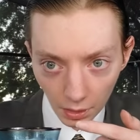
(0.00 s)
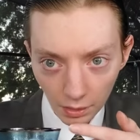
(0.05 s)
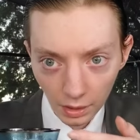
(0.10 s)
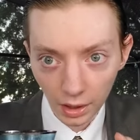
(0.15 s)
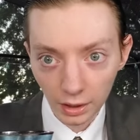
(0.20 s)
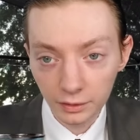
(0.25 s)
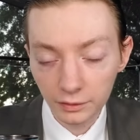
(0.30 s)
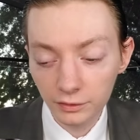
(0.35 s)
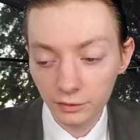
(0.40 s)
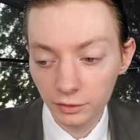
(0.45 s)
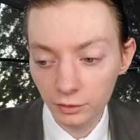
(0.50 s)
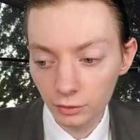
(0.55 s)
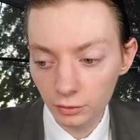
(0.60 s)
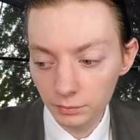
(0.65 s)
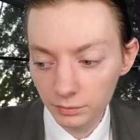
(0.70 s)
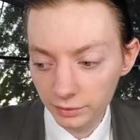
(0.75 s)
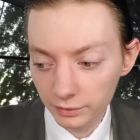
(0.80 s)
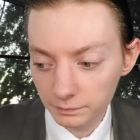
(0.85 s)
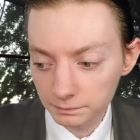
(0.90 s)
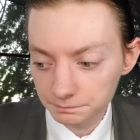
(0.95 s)
Ice
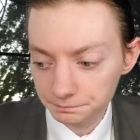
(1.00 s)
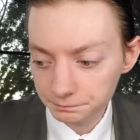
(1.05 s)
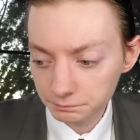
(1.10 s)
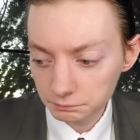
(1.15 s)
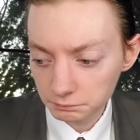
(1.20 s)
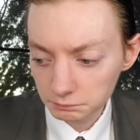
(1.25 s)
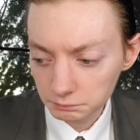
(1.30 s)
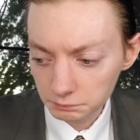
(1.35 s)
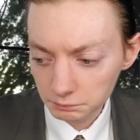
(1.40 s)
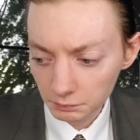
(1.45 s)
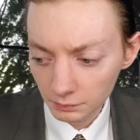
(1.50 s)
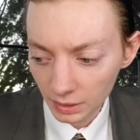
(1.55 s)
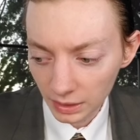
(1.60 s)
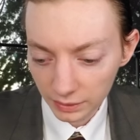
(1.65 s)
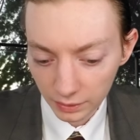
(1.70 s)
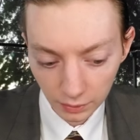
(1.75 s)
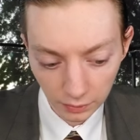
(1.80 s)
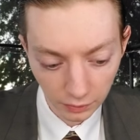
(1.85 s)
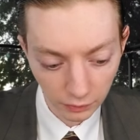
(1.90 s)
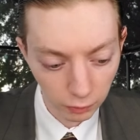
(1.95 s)
cubes,
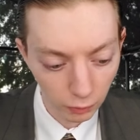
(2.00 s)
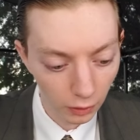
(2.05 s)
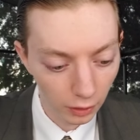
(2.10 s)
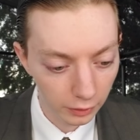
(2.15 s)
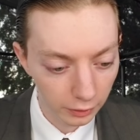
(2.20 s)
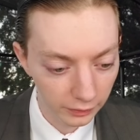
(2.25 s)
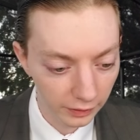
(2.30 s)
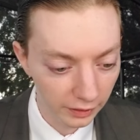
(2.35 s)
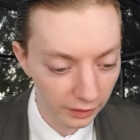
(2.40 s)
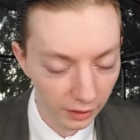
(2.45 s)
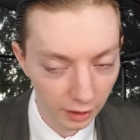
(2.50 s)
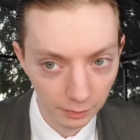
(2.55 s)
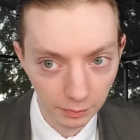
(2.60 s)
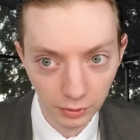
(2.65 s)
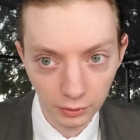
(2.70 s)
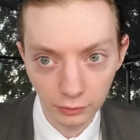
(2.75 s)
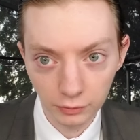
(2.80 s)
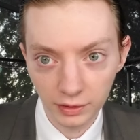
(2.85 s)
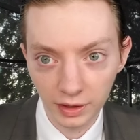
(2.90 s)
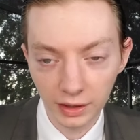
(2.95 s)
and that is water, that's not
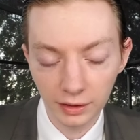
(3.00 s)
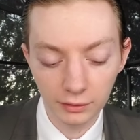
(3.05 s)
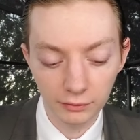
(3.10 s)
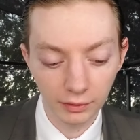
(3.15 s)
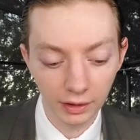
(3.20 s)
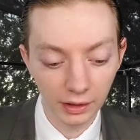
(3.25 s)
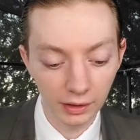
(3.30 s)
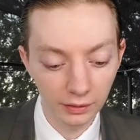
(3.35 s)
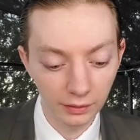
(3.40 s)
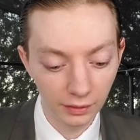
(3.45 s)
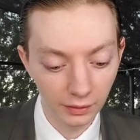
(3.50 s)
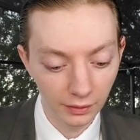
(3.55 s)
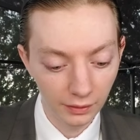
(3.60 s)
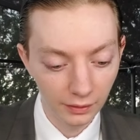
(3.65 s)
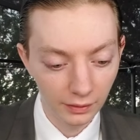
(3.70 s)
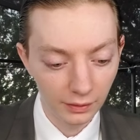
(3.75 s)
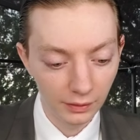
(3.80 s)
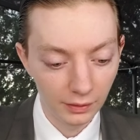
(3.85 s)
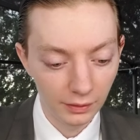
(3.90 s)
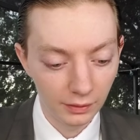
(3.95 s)
blue Gatorade,
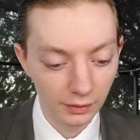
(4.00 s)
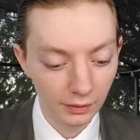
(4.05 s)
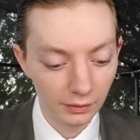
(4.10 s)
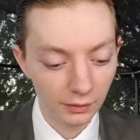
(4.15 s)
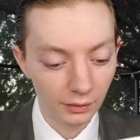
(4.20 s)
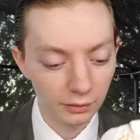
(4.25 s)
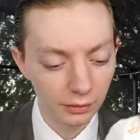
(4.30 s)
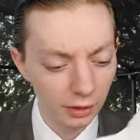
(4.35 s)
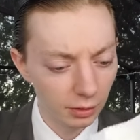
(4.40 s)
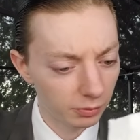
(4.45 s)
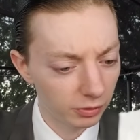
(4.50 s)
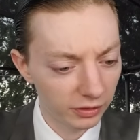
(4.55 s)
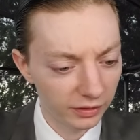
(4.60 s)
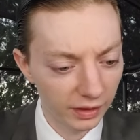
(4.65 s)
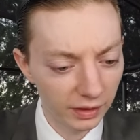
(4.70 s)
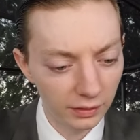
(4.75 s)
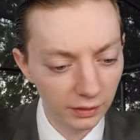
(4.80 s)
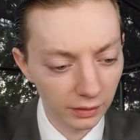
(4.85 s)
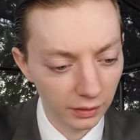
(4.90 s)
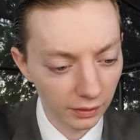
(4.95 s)
so you could
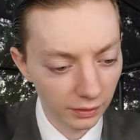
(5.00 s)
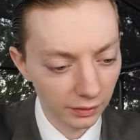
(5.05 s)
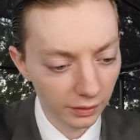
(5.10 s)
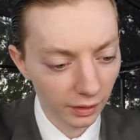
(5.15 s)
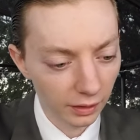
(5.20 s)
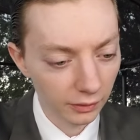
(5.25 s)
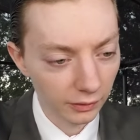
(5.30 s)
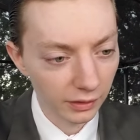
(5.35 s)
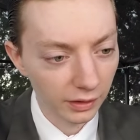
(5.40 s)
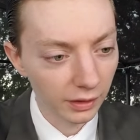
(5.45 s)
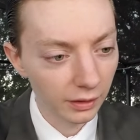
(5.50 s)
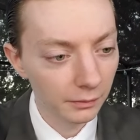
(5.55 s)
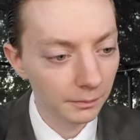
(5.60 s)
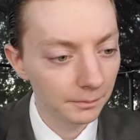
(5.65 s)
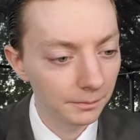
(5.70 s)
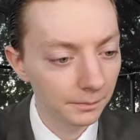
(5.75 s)
pretend it is, I don't care.